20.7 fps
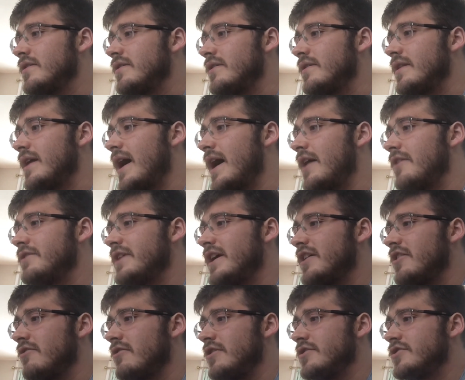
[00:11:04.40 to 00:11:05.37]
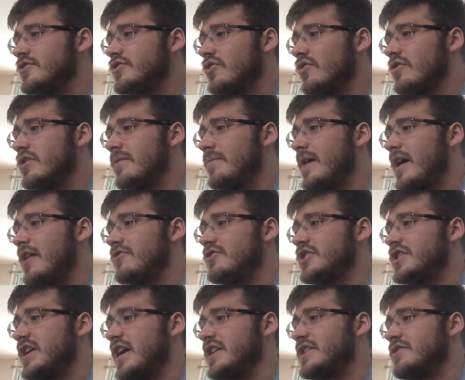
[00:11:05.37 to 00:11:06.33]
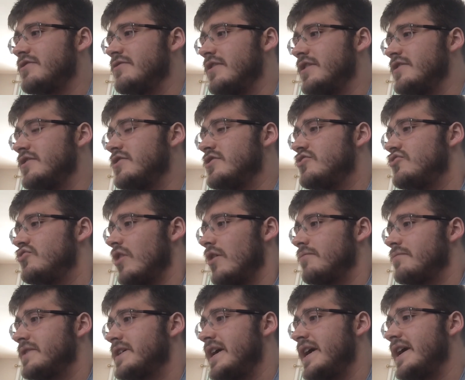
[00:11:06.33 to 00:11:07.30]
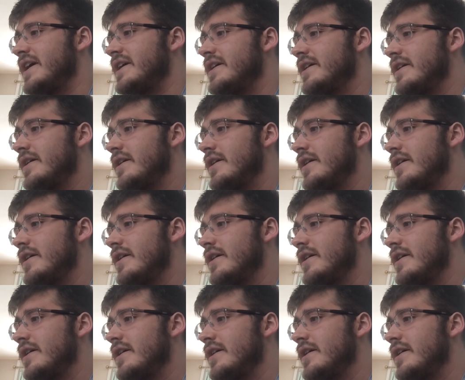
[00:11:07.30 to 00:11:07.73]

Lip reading: Now they go on to talk about Shatter and Dropkick.